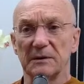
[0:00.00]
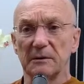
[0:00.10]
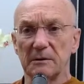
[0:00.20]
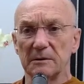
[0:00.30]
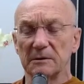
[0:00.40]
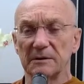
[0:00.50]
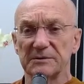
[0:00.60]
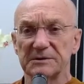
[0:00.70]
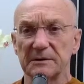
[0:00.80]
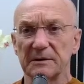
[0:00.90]
long. It
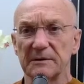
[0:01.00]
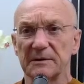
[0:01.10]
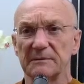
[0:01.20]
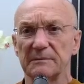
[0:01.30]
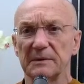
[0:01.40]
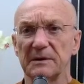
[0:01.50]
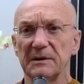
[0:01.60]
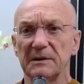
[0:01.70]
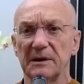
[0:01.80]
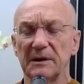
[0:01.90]
was like
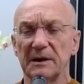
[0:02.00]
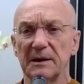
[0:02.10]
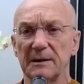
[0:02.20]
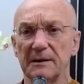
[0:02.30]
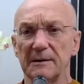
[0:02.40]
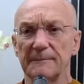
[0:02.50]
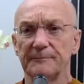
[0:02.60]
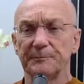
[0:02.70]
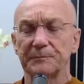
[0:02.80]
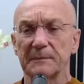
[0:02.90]
he did a
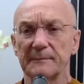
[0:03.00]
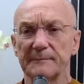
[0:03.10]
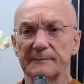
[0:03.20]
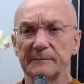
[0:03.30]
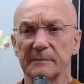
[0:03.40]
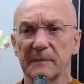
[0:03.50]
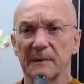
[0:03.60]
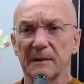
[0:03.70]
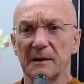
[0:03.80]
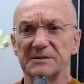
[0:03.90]

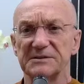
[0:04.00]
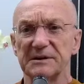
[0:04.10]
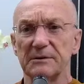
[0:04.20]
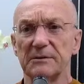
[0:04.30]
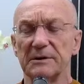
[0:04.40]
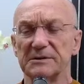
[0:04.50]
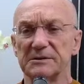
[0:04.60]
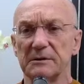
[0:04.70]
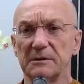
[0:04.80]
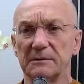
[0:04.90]
series
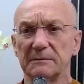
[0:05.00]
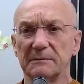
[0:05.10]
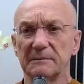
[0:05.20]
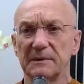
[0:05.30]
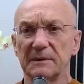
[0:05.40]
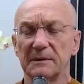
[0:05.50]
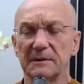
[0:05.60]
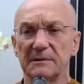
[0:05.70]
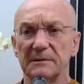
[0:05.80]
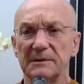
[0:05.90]
on
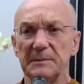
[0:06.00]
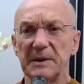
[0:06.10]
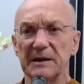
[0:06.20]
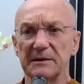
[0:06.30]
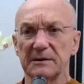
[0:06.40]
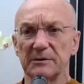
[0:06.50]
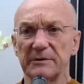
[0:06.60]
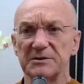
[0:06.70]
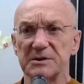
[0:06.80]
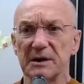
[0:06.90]
dependent
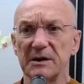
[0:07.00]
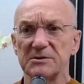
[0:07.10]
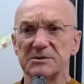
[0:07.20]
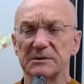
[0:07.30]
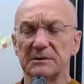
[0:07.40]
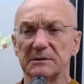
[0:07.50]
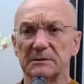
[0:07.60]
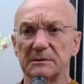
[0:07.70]
origination,